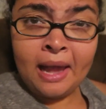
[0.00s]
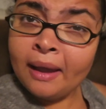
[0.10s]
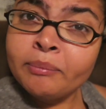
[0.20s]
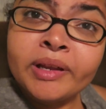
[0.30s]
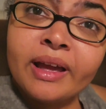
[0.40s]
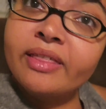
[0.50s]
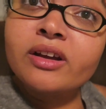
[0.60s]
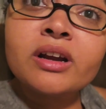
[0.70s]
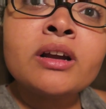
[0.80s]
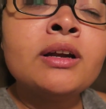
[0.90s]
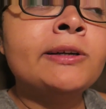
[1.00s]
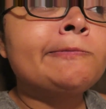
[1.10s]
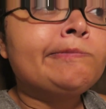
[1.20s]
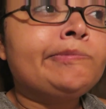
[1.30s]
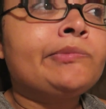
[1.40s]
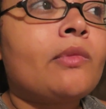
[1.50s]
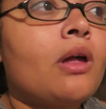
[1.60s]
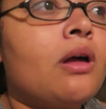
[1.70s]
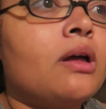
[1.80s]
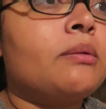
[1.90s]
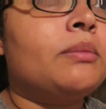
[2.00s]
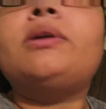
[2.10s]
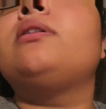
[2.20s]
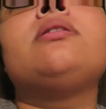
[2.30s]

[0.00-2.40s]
time together. Um,